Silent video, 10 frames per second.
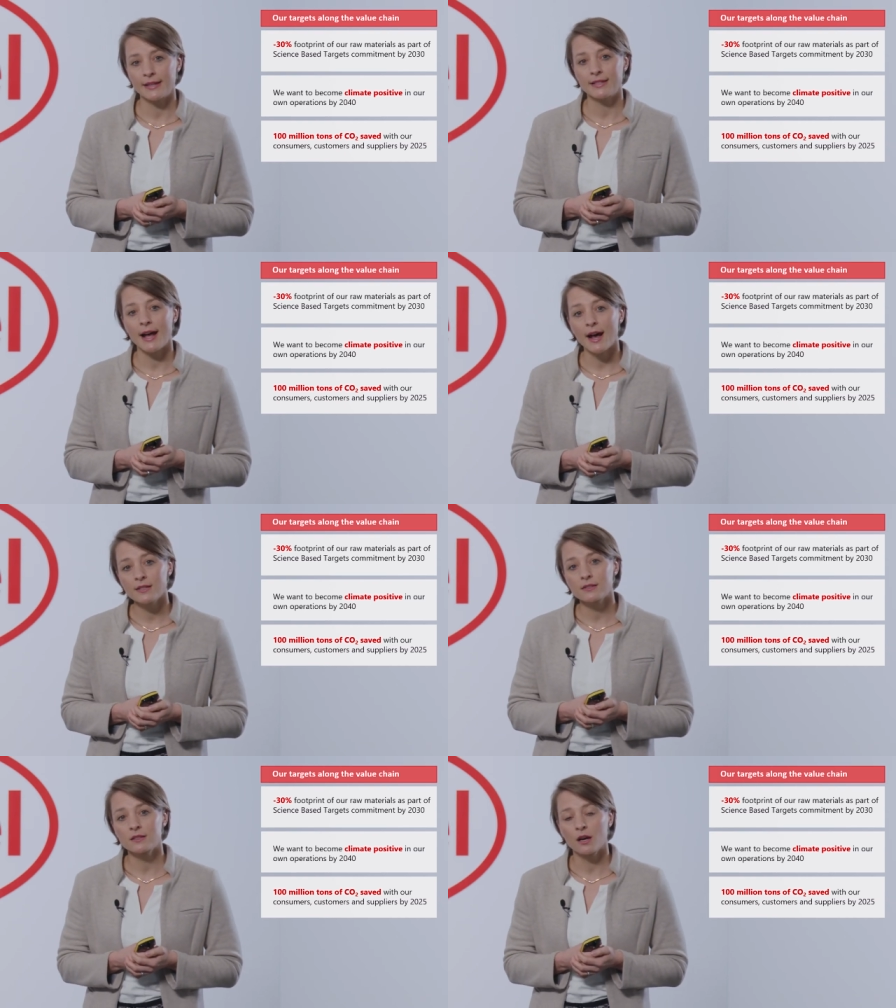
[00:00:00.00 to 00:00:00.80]
and it
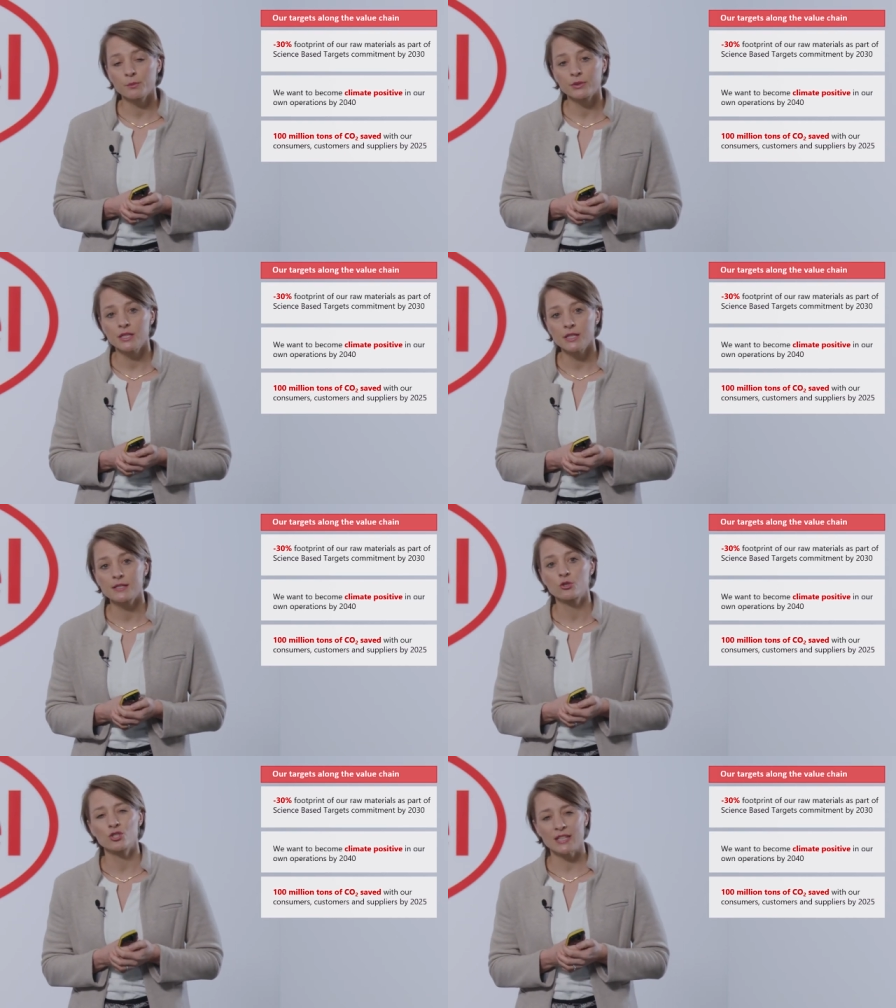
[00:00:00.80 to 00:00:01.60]
asks
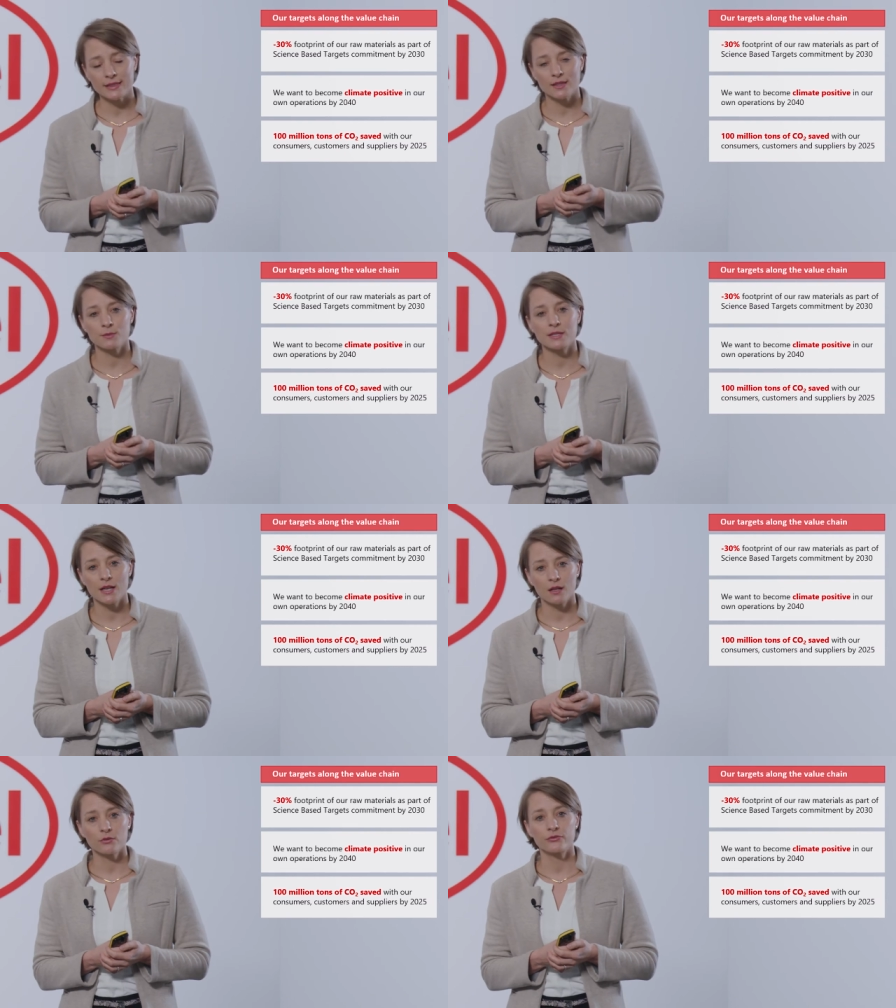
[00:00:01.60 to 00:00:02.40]
companies to set
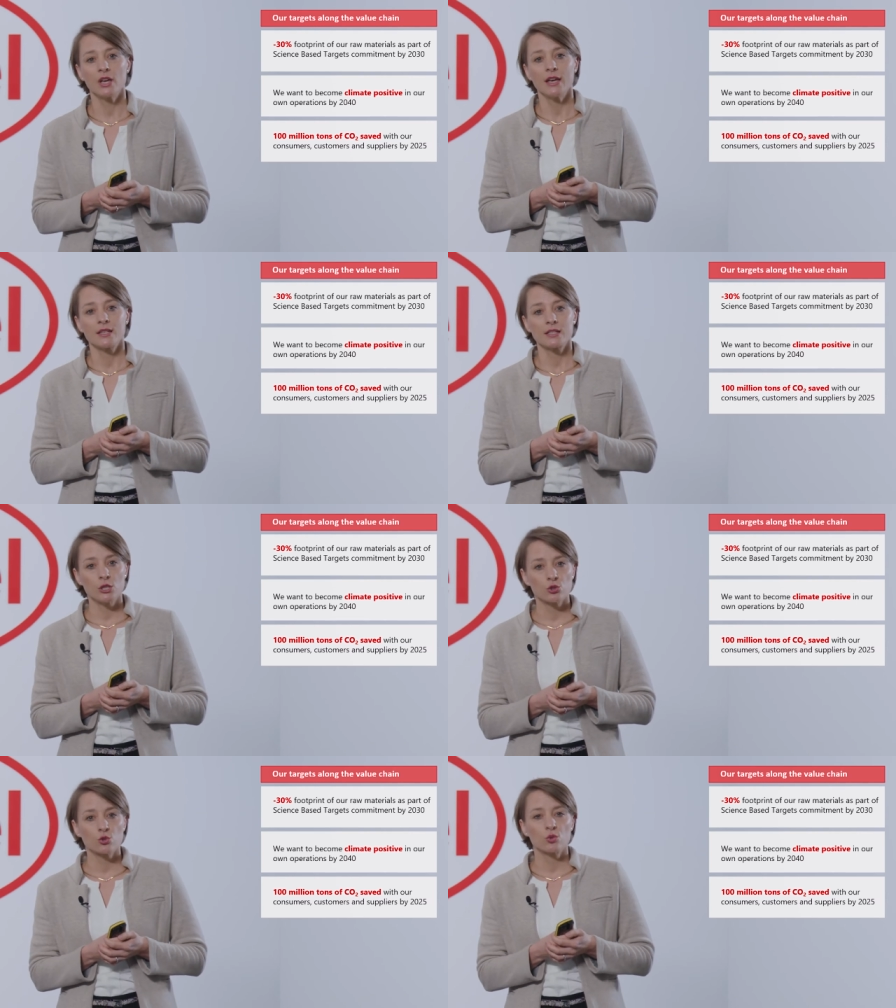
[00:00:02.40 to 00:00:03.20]
themselves
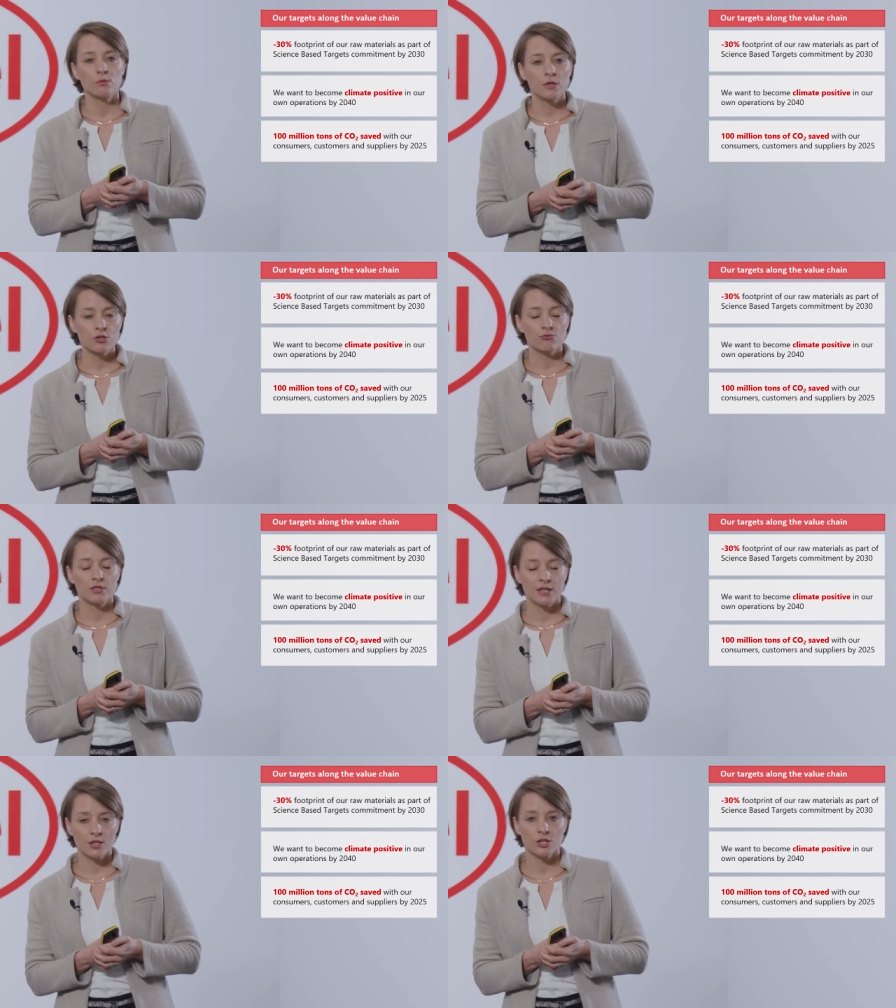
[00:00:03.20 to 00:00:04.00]
CO2 emission
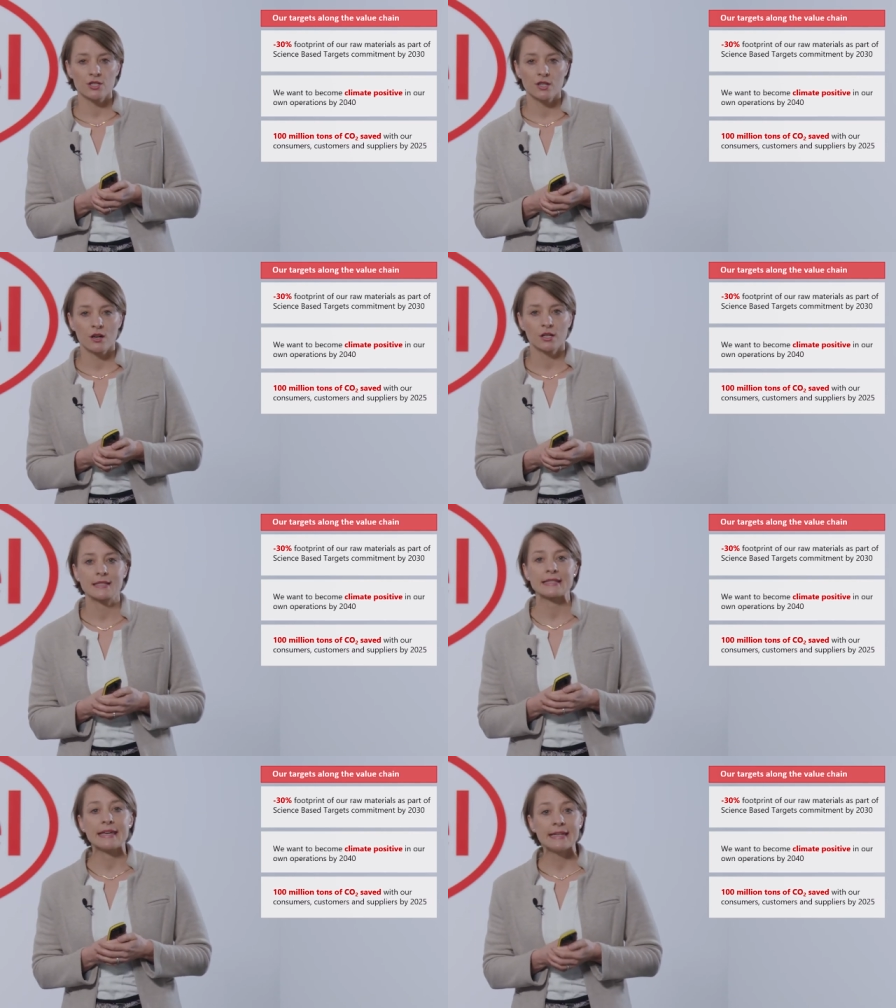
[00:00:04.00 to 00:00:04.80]
reduction
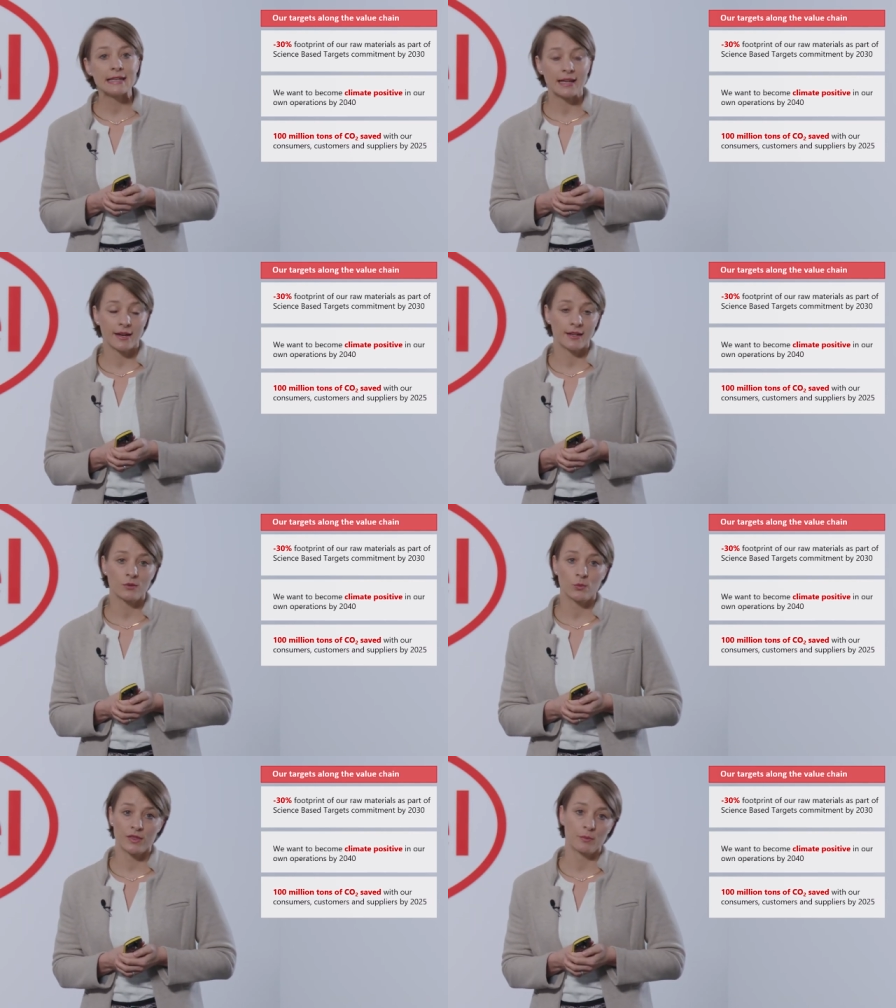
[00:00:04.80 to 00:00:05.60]
targets in
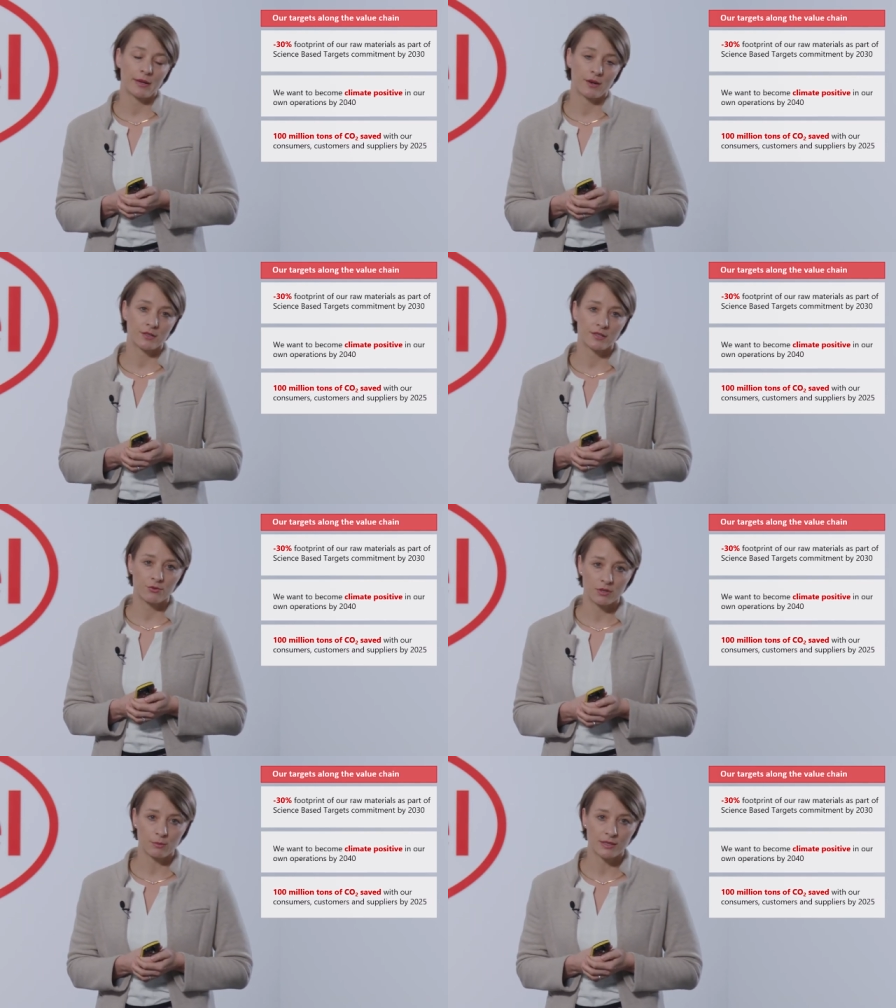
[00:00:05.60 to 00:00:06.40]
line with the Paris
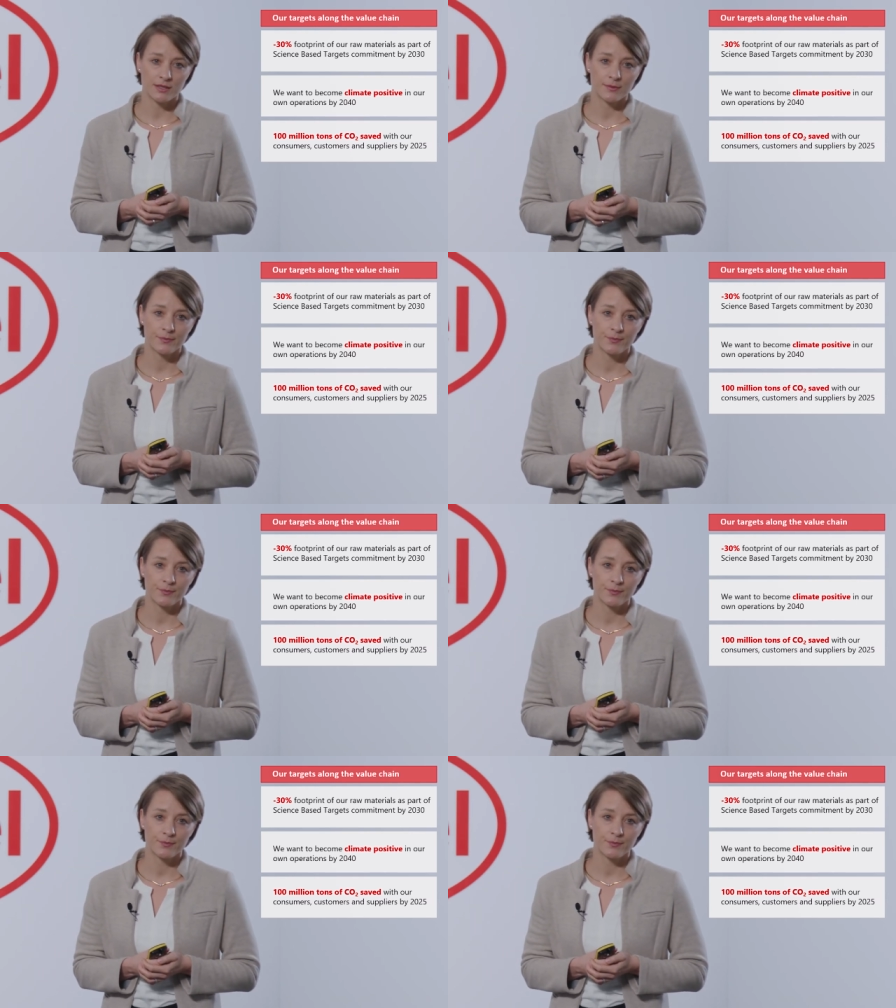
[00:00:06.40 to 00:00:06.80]
Agreement.